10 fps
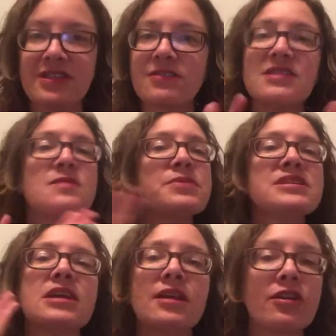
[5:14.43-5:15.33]
that this
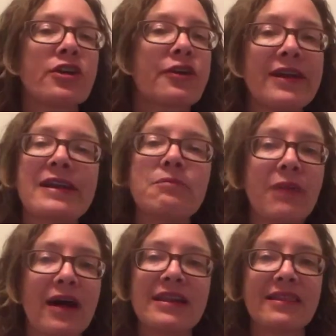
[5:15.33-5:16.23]
particular accrediting
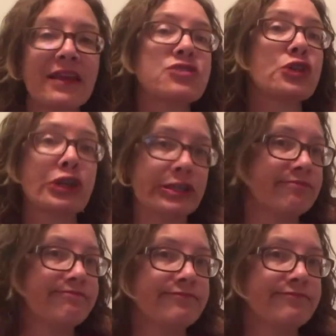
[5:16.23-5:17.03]
body thinks are good.